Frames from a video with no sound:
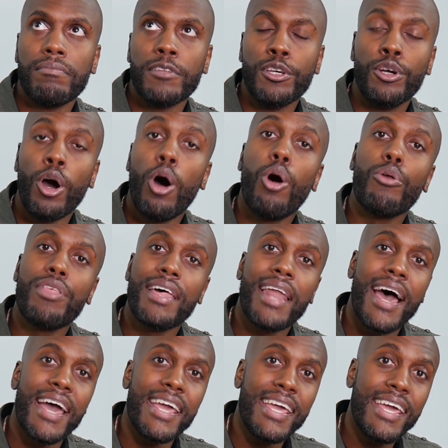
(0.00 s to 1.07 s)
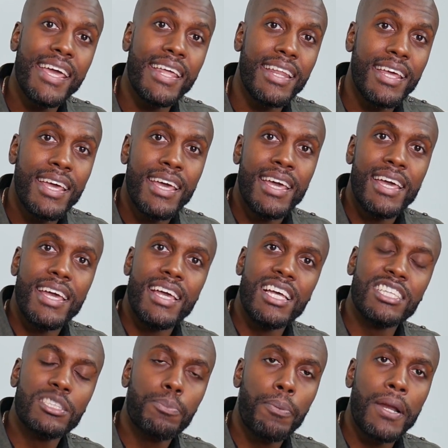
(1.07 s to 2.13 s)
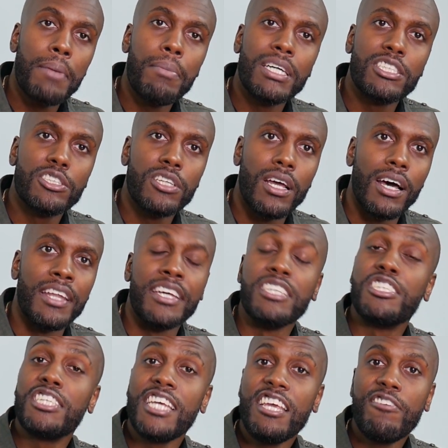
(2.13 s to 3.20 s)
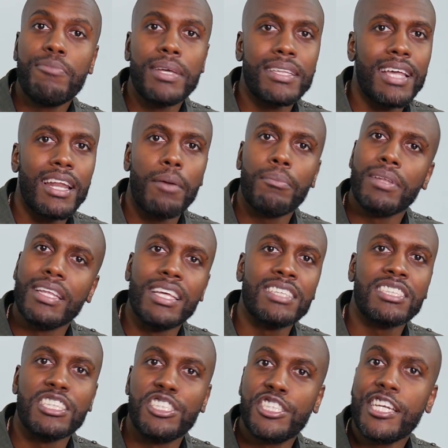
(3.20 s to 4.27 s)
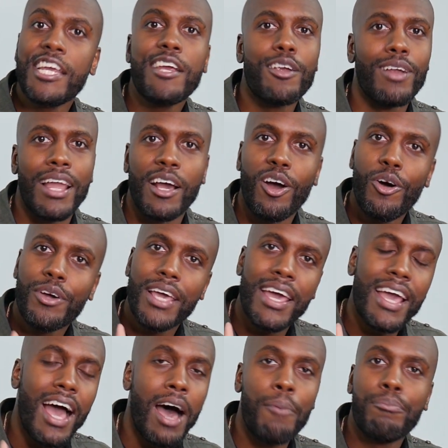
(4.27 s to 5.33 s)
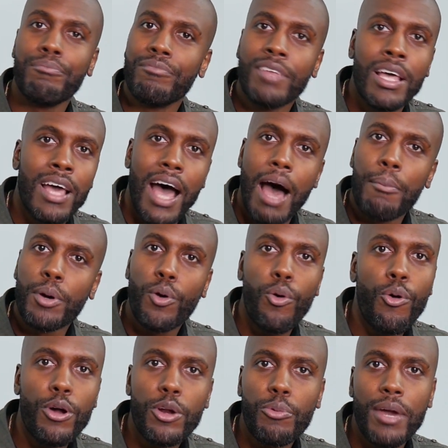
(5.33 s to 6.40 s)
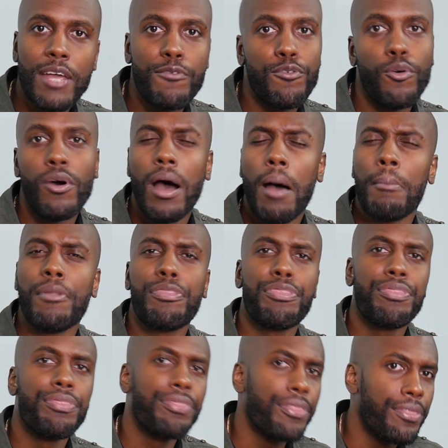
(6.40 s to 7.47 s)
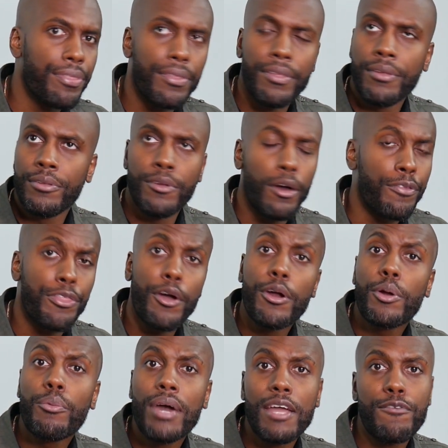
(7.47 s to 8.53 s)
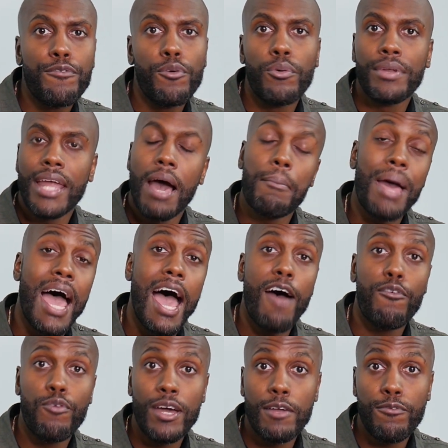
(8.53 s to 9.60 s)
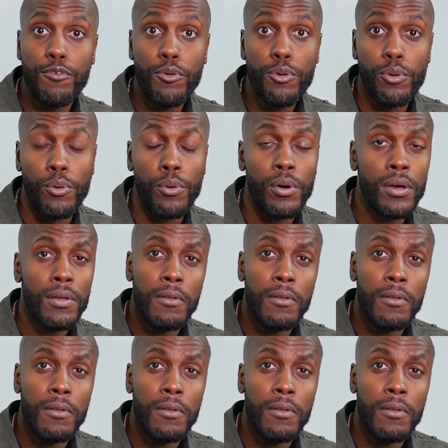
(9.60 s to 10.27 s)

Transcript: goal that I hit is pretty much an achievement that I'm. It's a cheer. Like okay, I'm I'm a quarter way full. I'm a, a third away full. Now I'm halfway full.